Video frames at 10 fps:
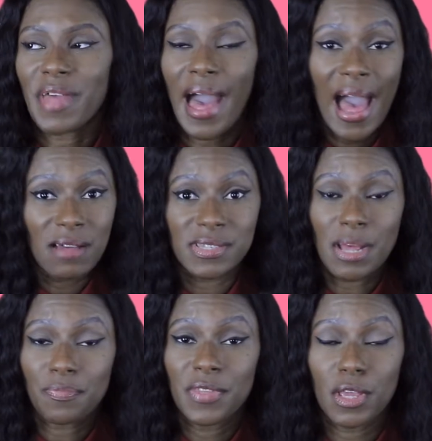have
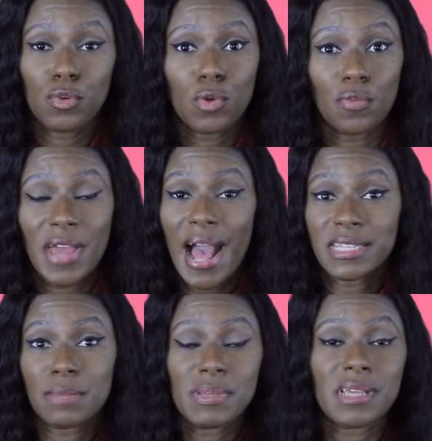something, you know, there
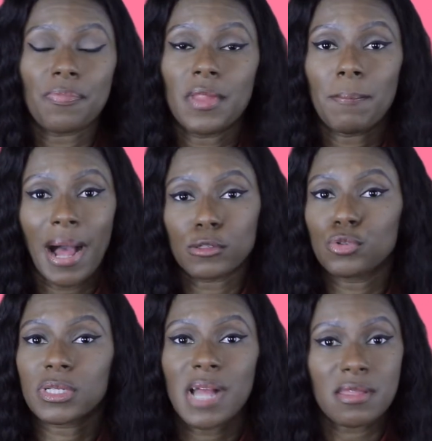has to be something about
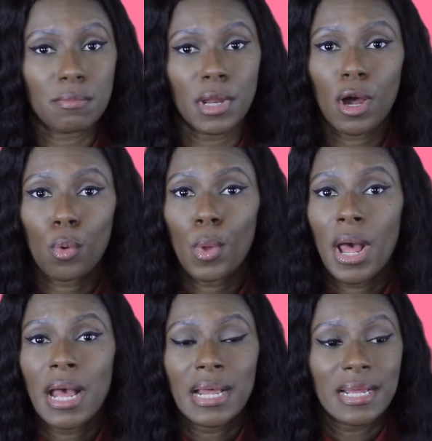you to let them know,
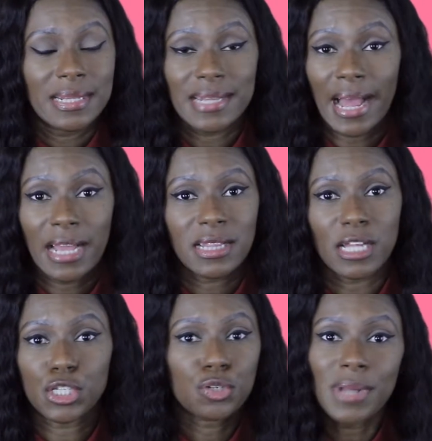like,
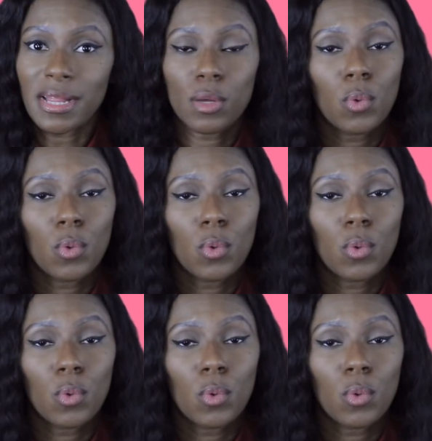that you're not